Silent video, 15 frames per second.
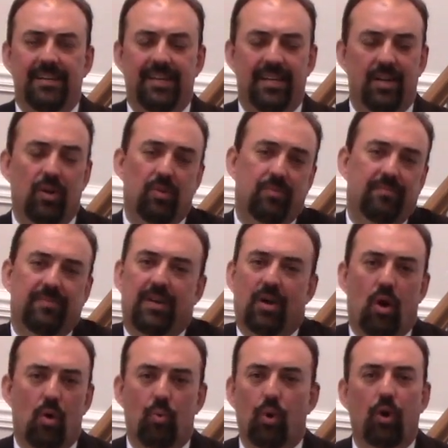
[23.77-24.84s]

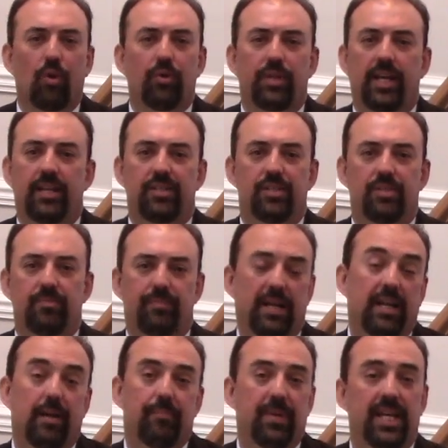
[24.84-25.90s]
our world has
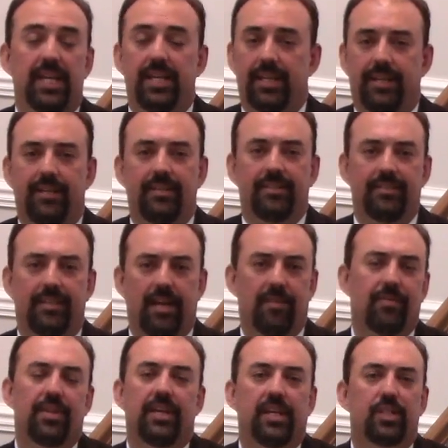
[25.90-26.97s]
been upended.
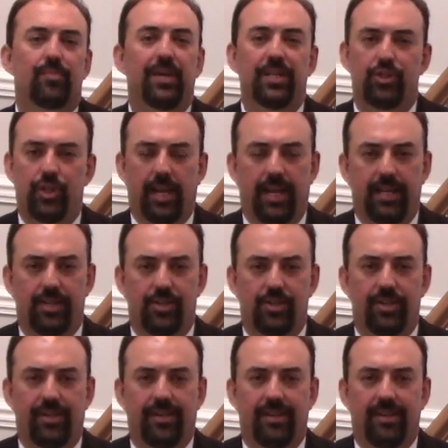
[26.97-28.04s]
Everything's been
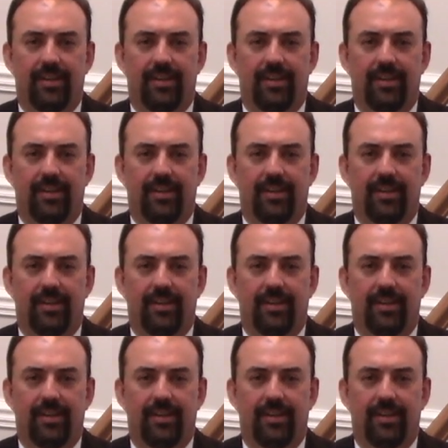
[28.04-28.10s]
changed.